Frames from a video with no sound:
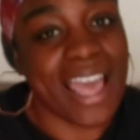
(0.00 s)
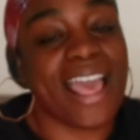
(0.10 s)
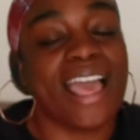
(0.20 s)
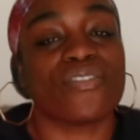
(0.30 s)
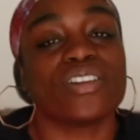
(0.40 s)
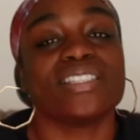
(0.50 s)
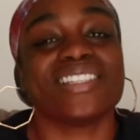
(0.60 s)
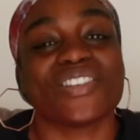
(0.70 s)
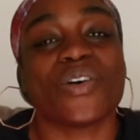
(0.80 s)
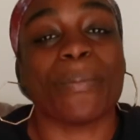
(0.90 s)
every
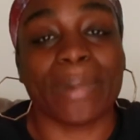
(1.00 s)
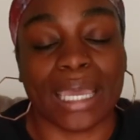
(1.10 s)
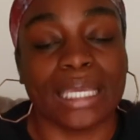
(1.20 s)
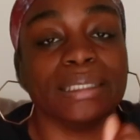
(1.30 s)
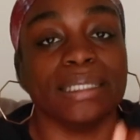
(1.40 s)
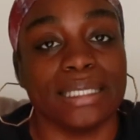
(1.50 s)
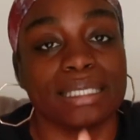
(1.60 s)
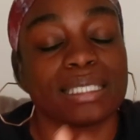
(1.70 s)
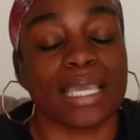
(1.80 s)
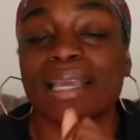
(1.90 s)
single man needs
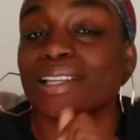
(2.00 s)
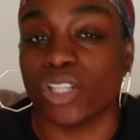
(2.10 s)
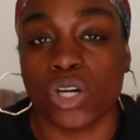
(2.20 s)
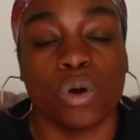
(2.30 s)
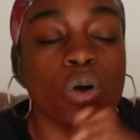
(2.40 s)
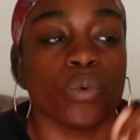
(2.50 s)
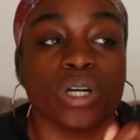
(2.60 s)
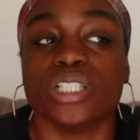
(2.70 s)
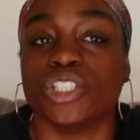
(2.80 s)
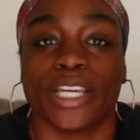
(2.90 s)
to take note on
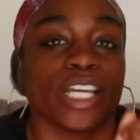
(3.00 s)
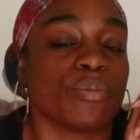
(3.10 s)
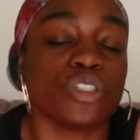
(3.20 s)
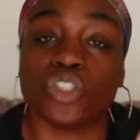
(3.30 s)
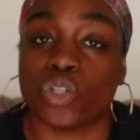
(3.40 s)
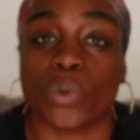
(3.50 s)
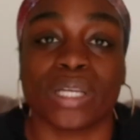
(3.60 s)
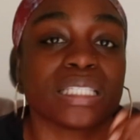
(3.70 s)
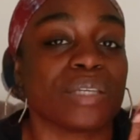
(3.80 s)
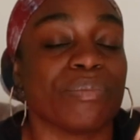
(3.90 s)
what Jacob is
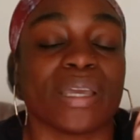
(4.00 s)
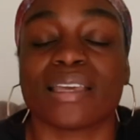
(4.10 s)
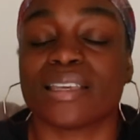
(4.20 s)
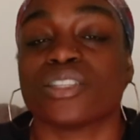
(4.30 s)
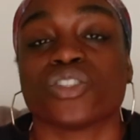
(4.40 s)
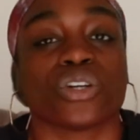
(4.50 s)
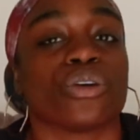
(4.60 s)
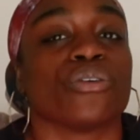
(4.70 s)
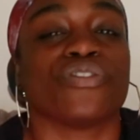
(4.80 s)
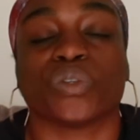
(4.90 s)
doing to make his
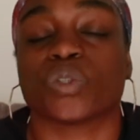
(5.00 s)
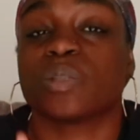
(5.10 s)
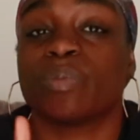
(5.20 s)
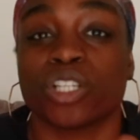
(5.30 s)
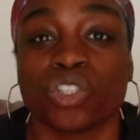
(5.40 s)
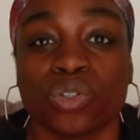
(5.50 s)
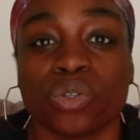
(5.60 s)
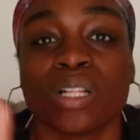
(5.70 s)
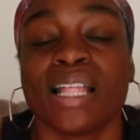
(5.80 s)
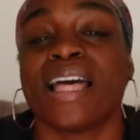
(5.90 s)
girl feel
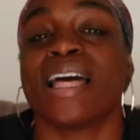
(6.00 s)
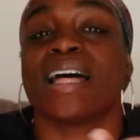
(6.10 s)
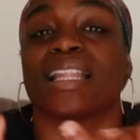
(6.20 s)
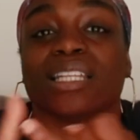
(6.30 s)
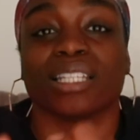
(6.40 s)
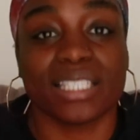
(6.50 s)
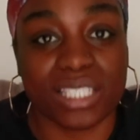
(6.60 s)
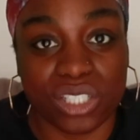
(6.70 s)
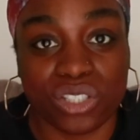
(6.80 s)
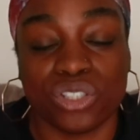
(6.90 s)
special,
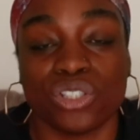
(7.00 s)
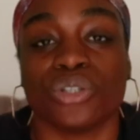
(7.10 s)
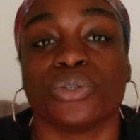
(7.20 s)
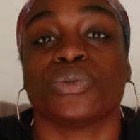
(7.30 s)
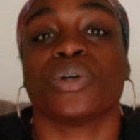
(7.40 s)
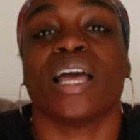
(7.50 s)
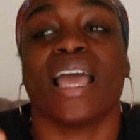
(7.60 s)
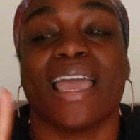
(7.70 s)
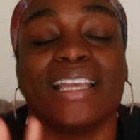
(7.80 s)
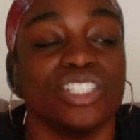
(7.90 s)
listened to,
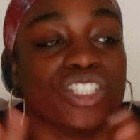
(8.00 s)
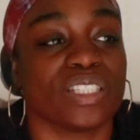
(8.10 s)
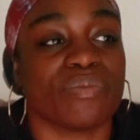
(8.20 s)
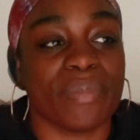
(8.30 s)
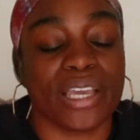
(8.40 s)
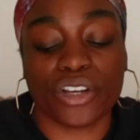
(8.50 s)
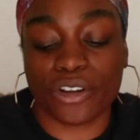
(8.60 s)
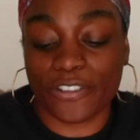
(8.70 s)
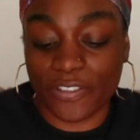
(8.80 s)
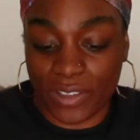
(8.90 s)
and just make
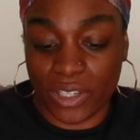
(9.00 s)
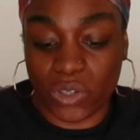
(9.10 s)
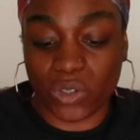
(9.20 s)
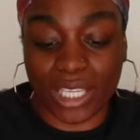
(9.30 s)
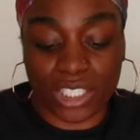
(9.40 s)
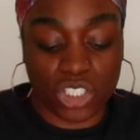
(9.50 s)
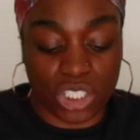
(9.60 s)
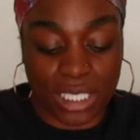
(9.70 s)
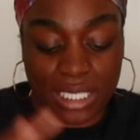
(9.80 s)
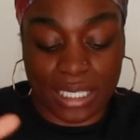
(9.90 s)
her feel like
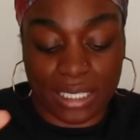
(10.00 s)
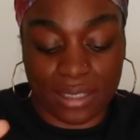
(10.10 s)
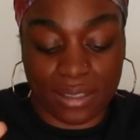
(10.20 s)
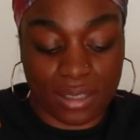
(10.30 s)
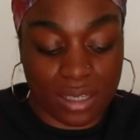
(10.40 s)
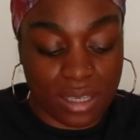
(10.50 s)
she is